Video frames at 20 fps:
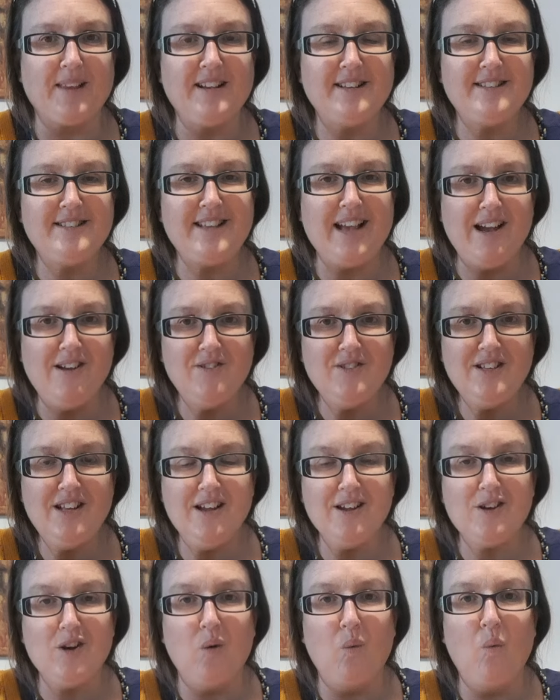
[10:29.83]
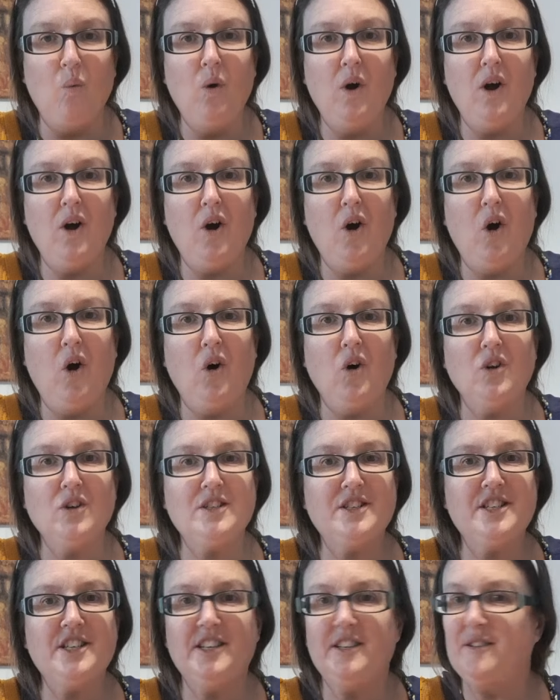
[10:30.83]
Sounds like a
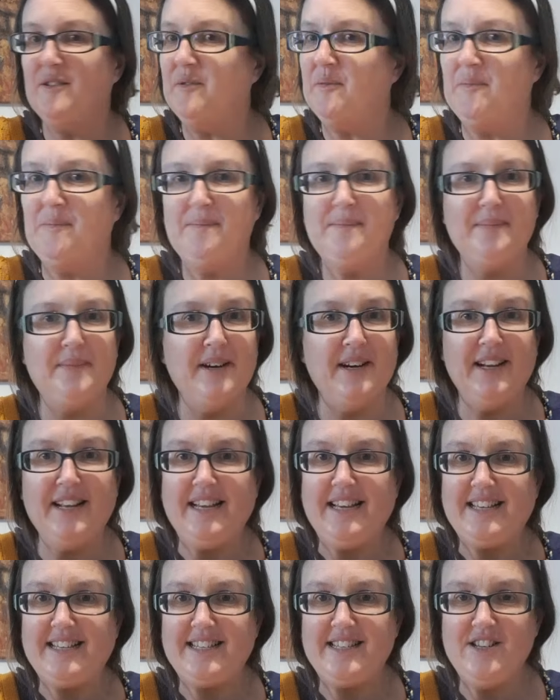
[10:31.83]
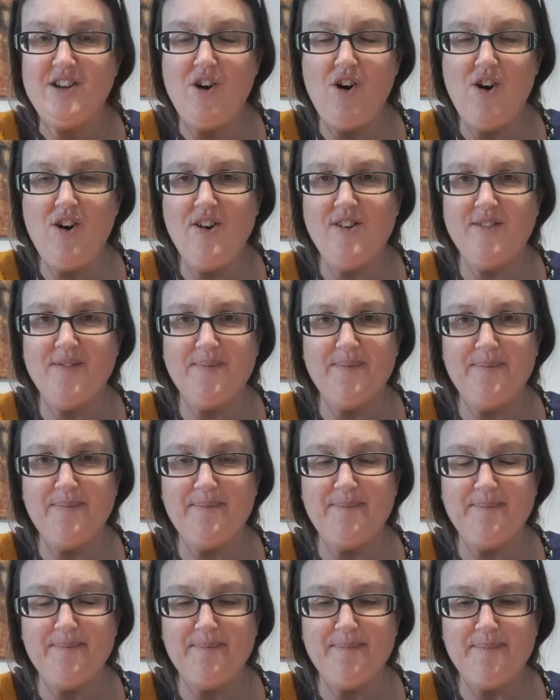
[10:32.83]
what, but it's not.
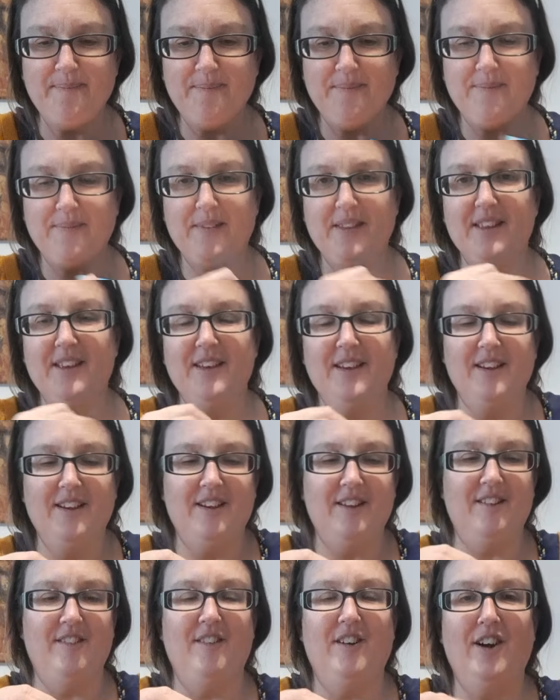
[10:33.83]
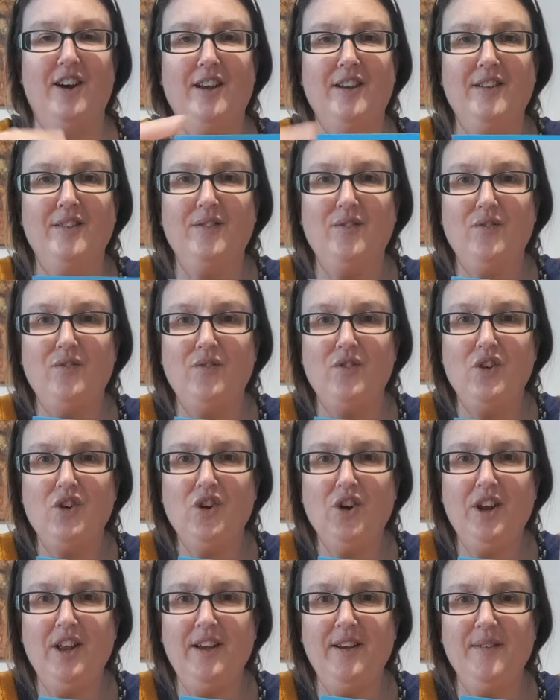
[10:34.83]
All right, you
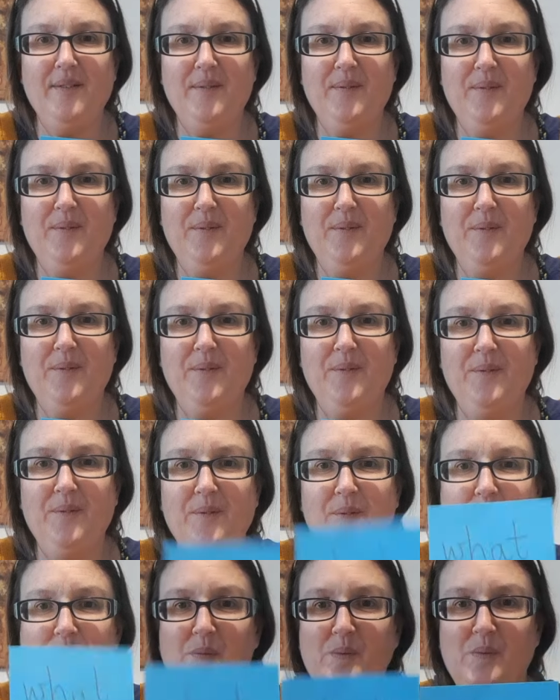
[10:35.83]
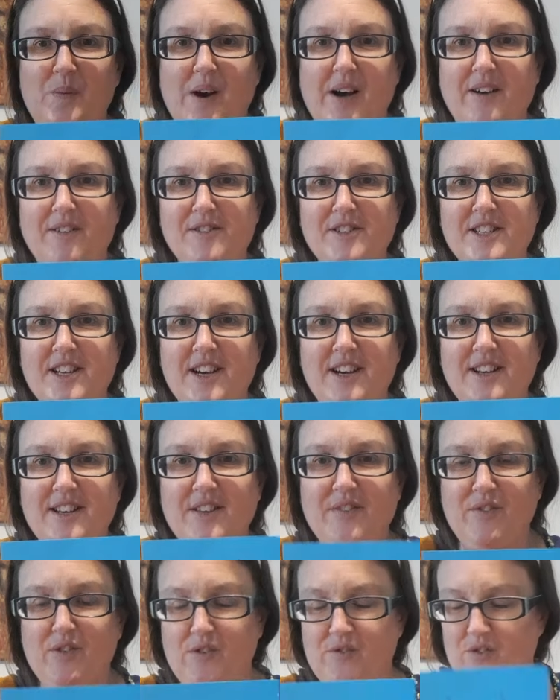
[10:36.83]
got it? Well done
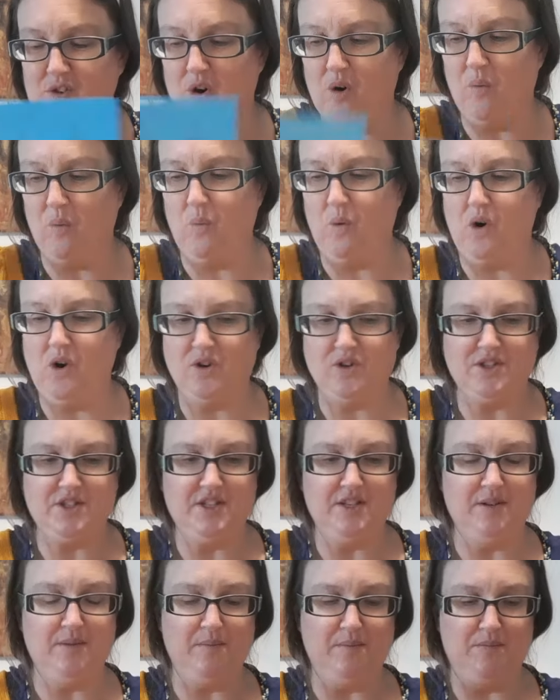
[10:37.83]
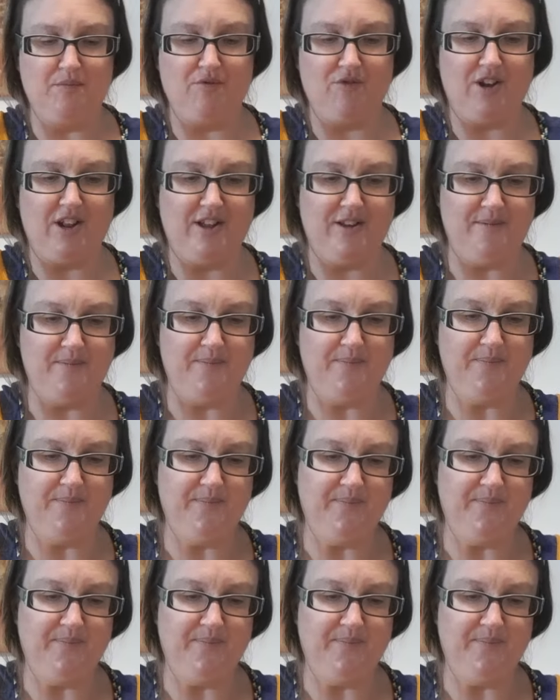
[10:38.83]
if you've got what. Brilliant.